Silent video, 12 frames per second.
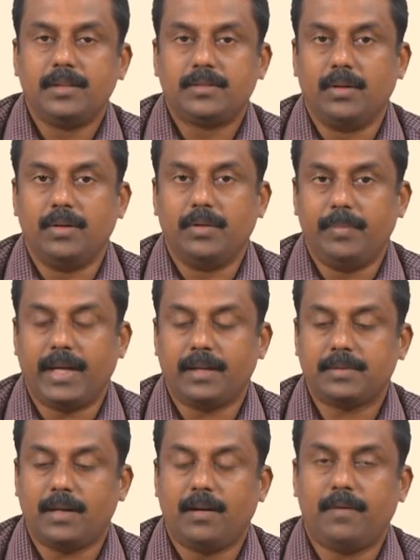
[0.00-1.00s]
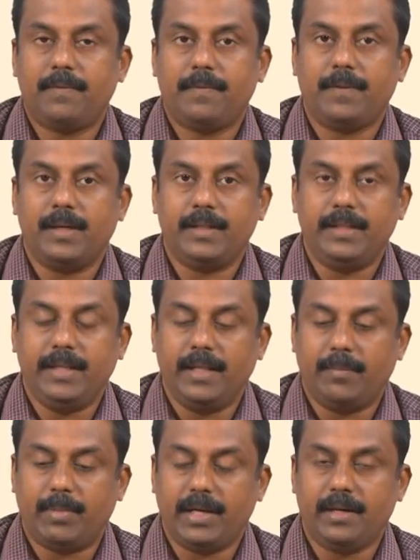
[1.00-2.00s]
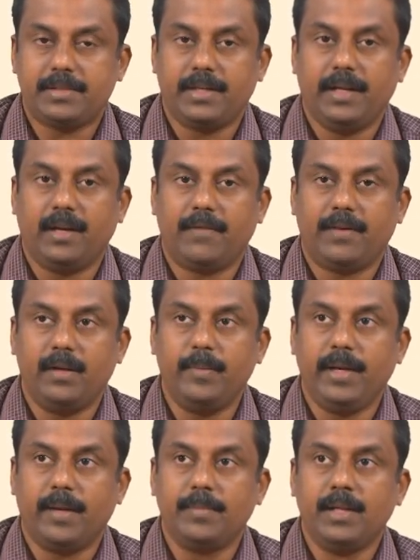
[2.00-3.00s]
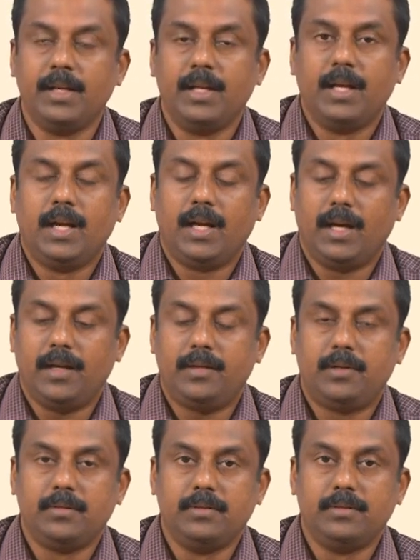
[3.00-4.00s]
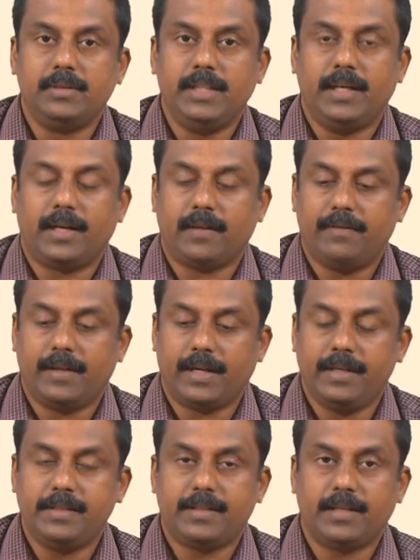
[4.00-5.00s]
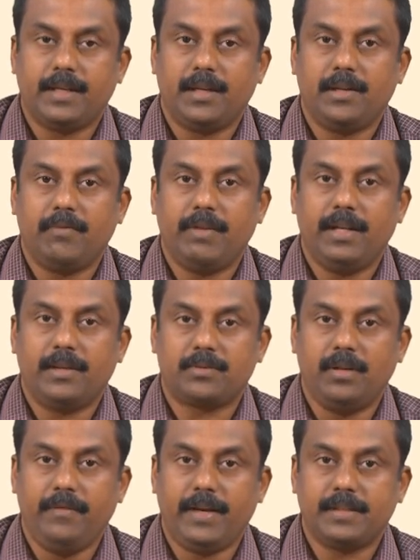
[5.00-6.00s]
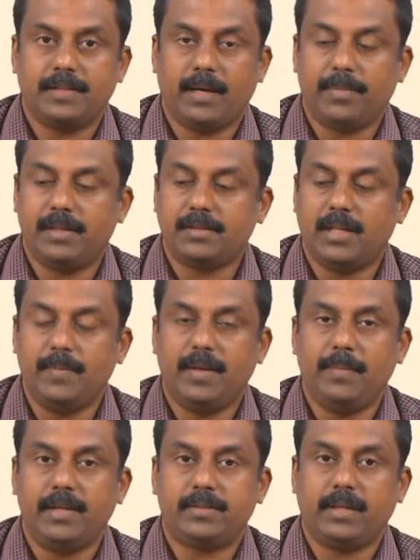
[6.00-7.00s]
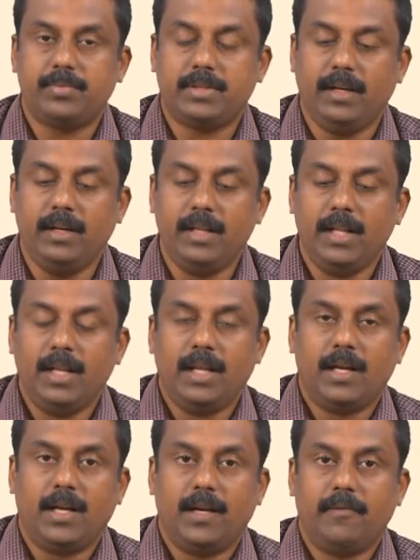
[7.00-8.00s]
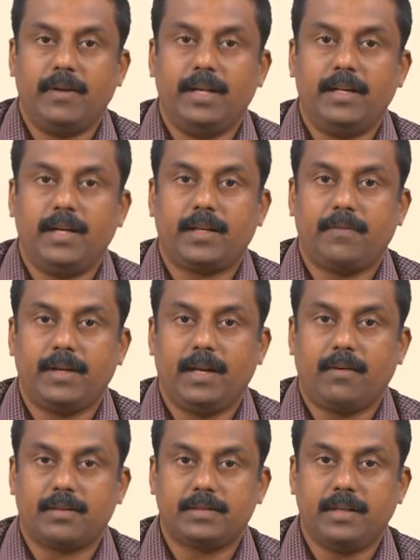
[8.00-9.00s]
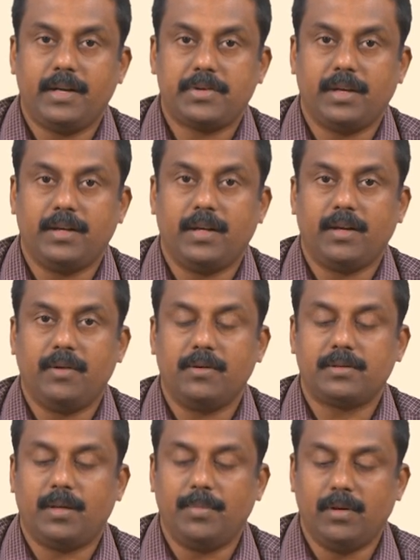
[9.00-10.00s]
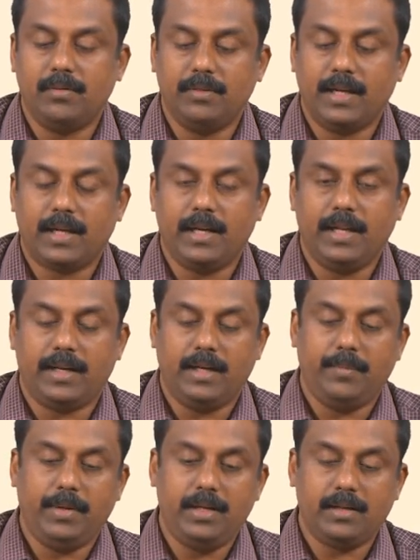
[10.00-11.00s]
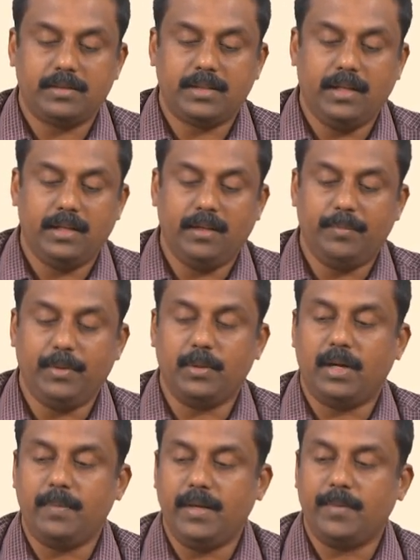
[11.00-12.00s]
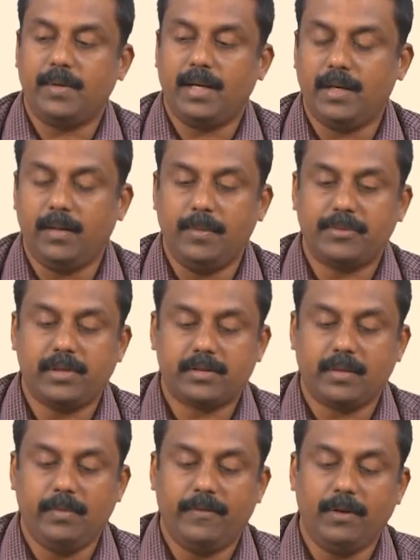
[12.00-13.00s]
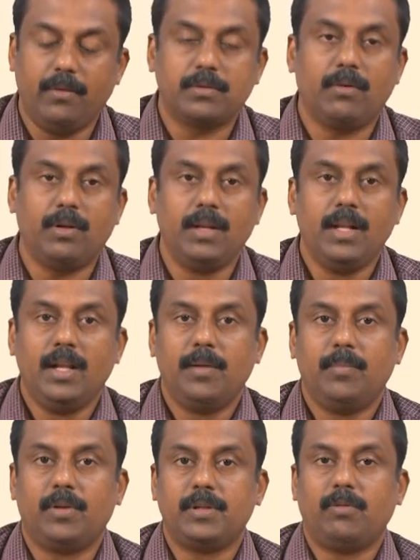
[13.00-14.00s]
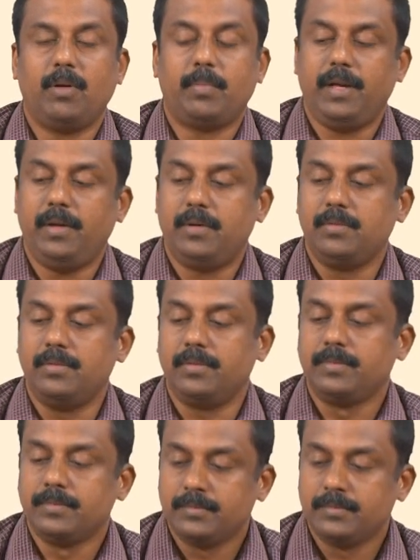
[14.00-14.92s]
So, because of uh, the partitioning of aluminum uh, to the delta ferrite, uh, when the solidification happens in aluminum based TRIP steel, uh, when the delta ferrite concentration goes above a critical limit, say in the pure aluminum iron aluminum system, if it goes on more than 1.2